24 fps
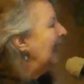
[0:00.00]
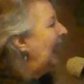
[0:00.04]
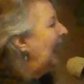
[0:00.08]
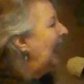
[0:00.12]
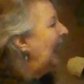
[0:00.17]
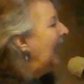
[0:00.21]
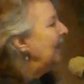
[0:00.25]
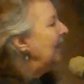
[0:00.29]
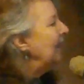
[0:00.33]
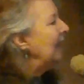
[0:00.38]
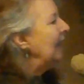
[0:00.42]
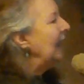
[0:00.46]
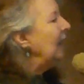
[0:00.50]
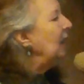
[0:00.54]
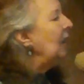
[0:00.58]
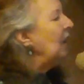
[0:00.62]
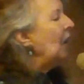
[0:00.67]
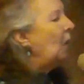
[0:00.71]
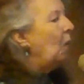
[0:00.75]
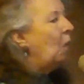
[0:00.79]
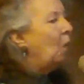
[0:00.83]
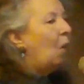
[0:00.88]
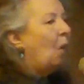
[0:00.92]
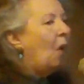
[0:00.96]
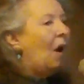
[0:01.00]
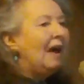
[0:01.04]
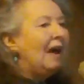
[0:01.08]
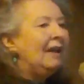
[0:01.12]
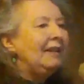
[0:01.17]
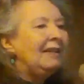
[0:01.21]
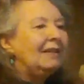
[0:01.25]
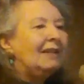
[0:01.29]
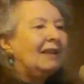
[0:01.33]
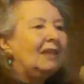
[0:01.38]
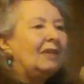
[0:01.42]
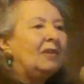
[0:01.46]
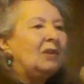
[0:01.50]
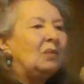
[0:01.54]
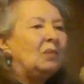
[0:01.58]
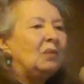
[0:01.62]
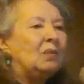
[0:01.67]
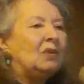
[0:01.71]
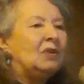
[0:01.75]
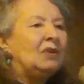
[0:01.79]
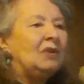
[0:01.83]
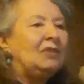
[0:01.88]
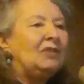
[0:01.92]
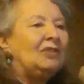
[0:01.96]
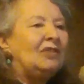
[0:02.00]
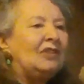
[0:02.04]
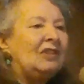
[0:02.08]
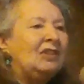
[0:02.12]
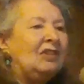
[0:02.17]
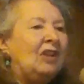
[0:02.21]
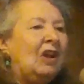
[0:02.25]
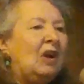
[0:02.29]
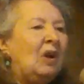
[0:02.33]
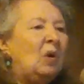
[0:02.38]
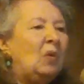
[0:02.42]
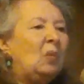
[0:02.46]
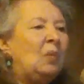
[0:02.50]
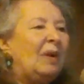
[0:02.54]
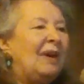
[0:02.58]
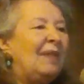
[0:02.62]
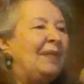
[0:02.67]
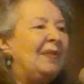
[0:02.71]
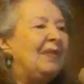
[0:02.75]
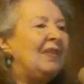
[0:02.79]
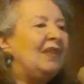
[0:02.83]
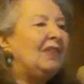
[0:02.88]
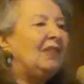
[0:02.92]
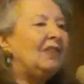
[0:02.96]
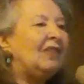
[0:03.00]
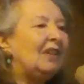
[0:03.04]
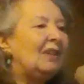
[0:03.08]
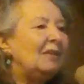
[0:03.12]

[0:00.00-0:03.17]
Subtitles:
And they want the world to know when this